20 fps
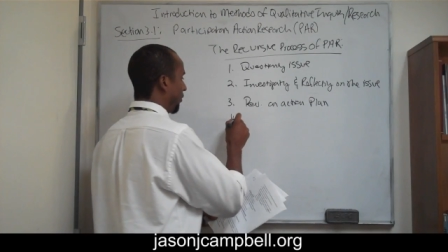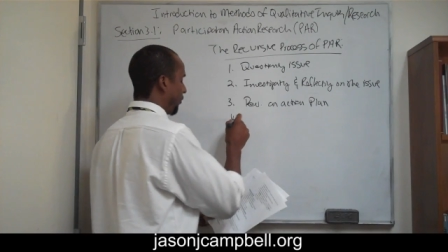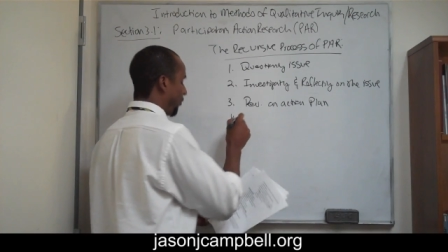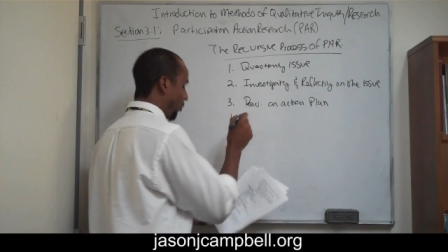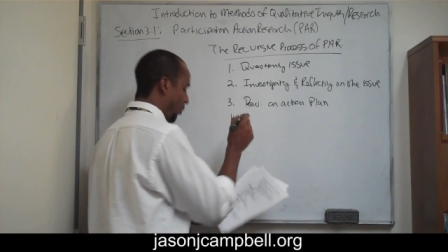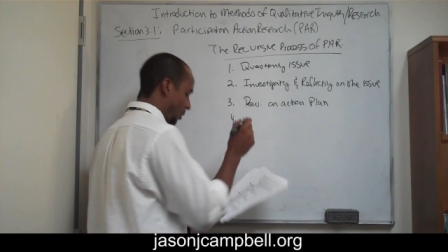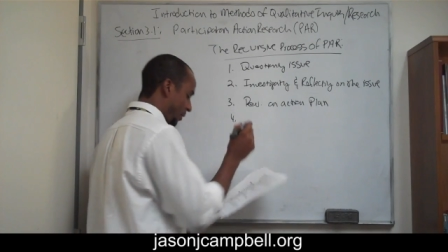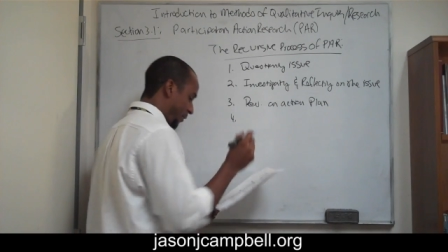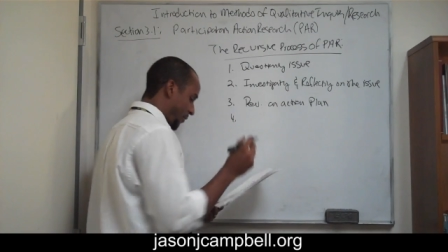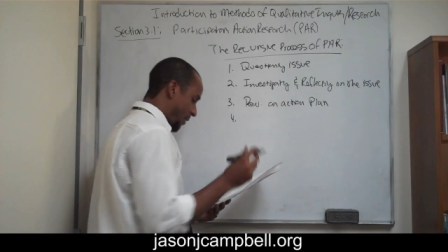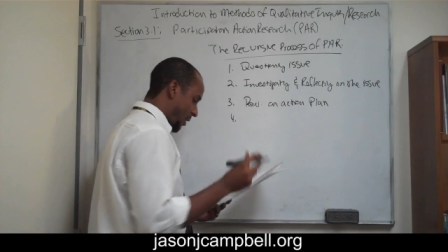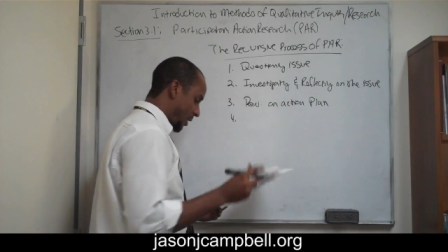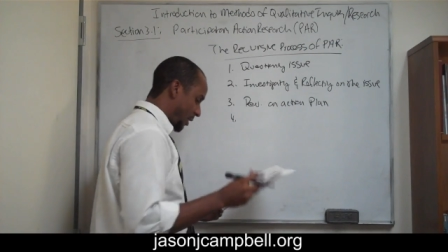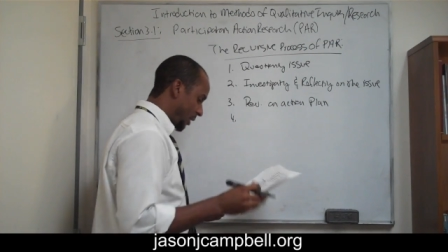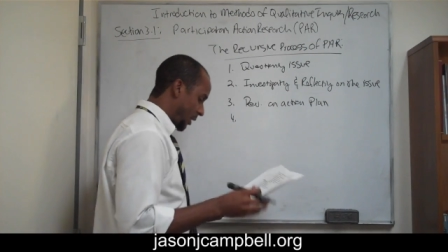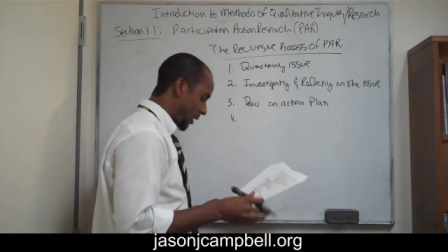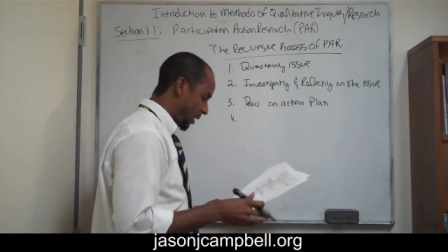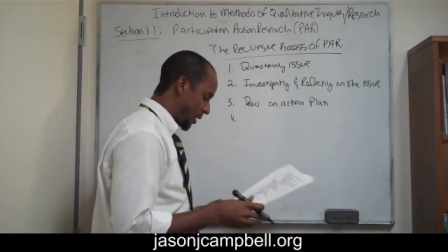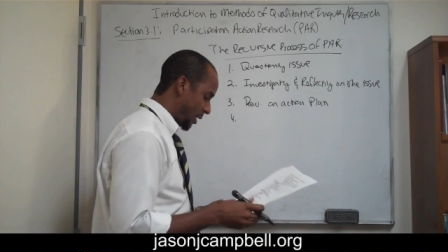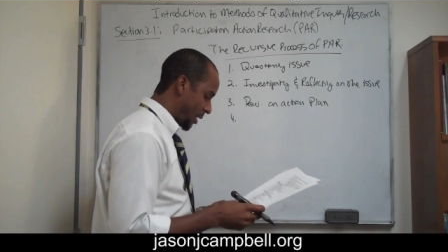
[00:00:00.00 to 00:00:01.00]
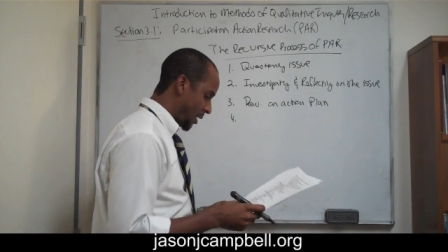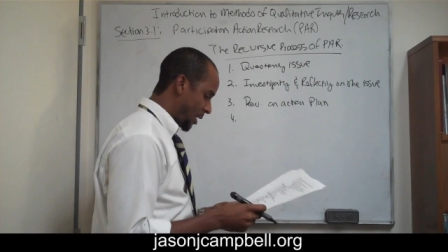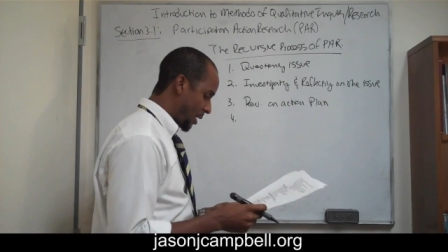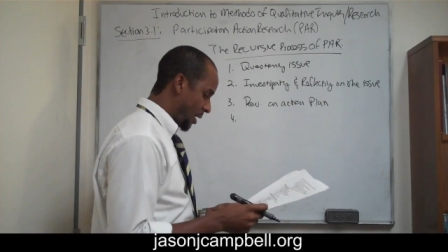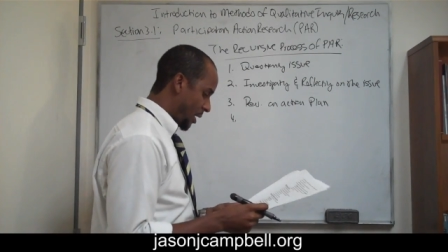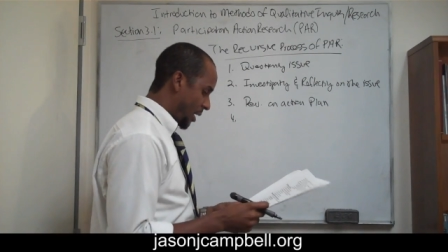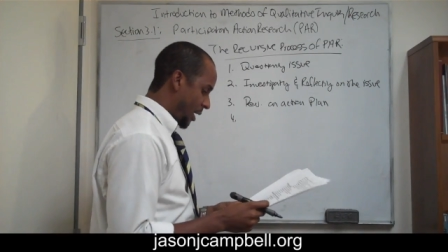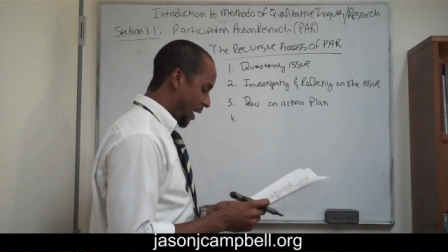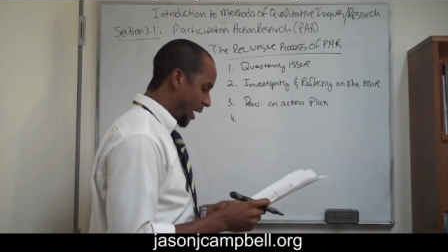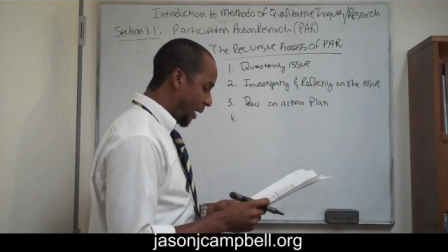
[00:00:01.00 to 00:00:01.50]
four, finally,
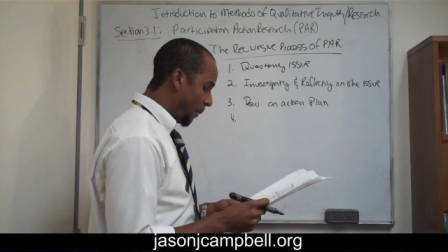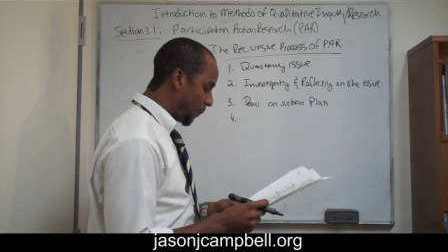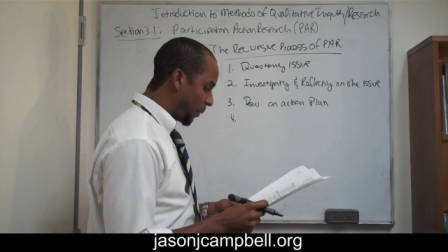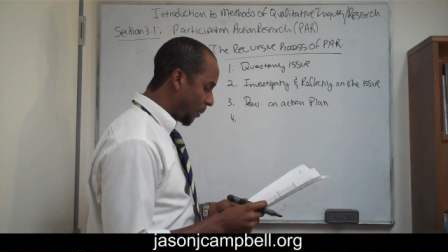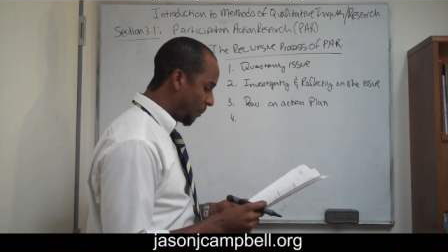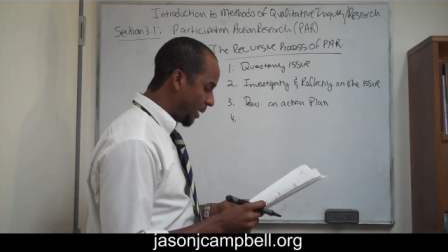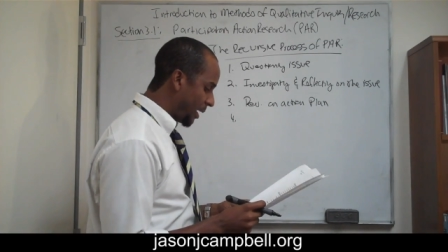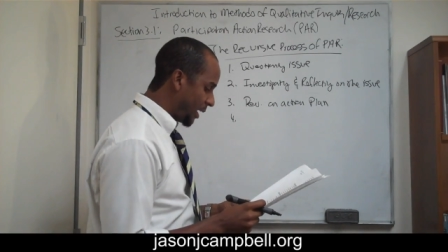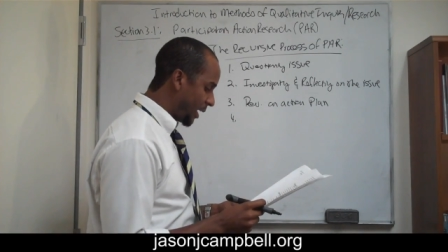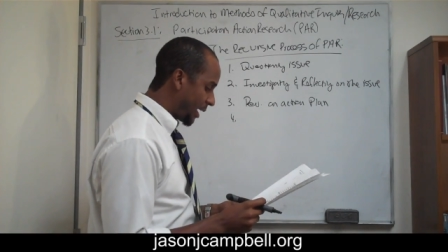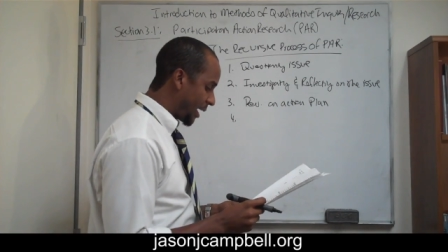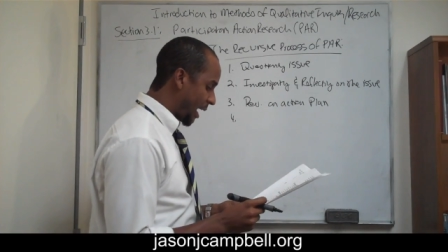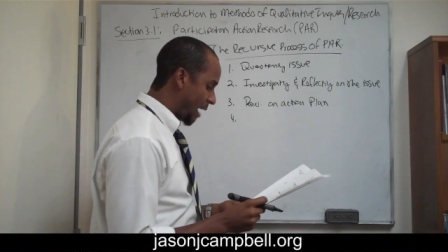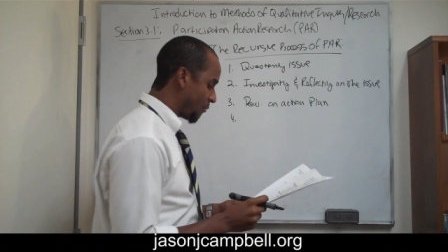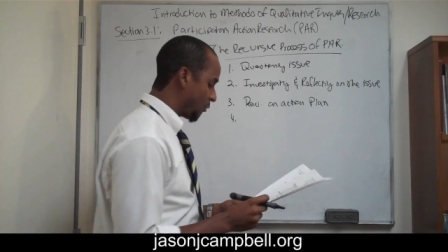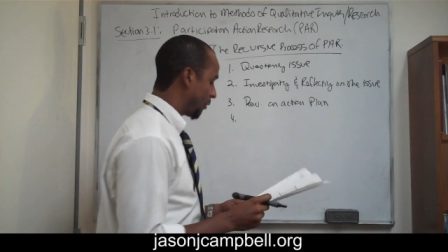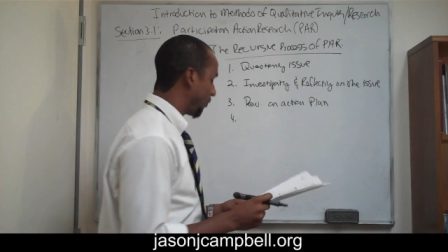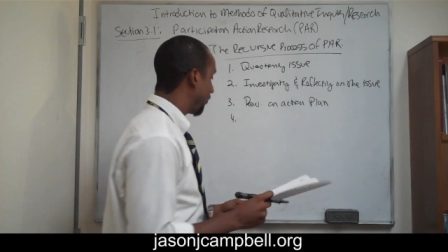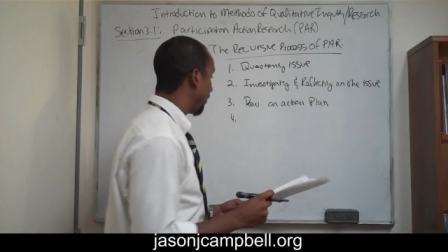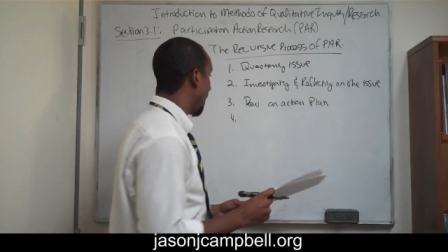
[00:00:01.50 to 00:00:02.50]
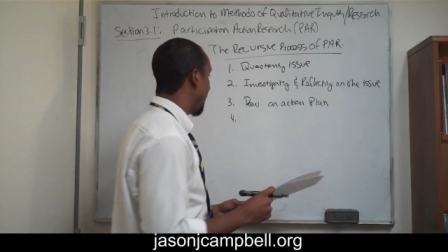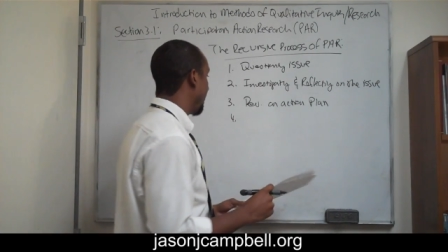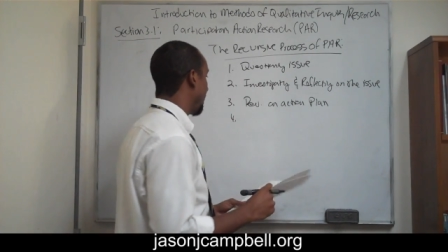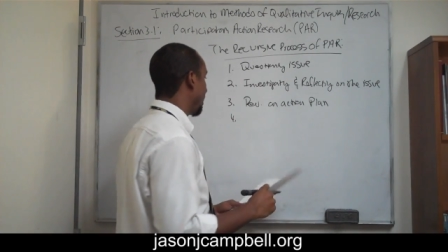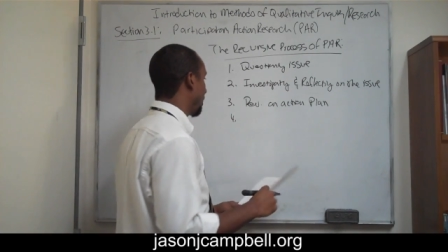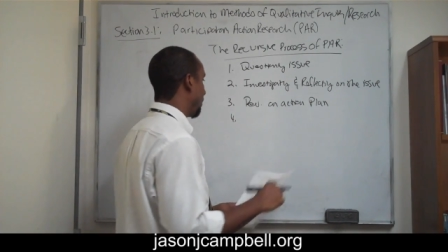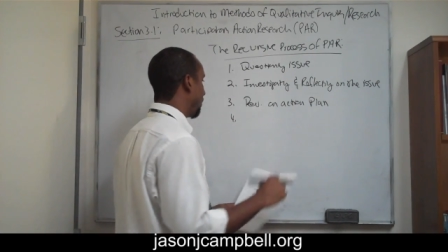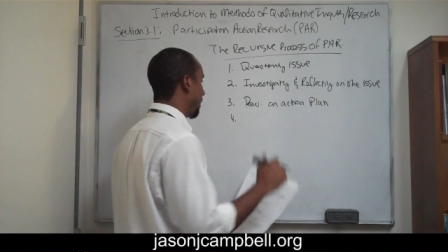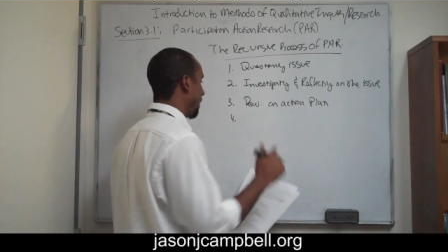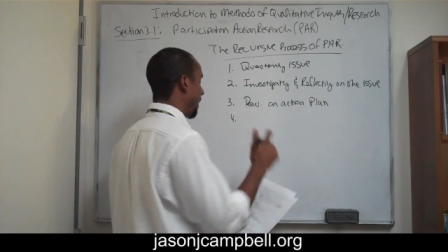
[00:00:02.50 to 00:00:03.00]
implementing and refining
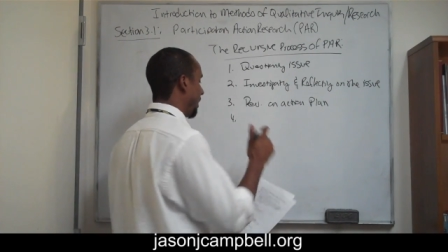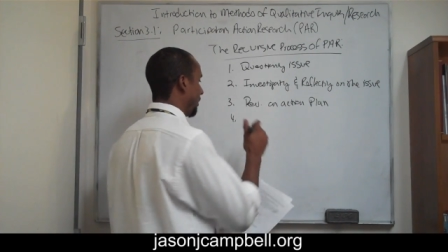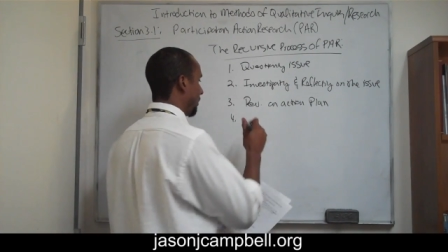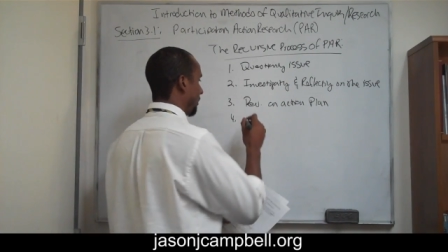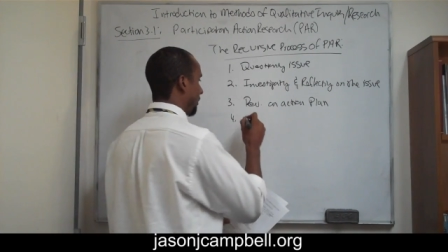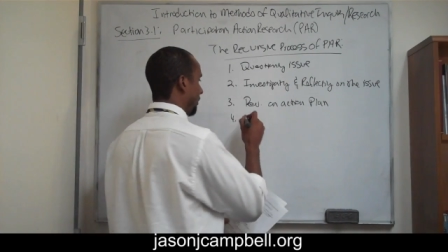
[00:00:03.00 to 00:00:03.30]
the plan.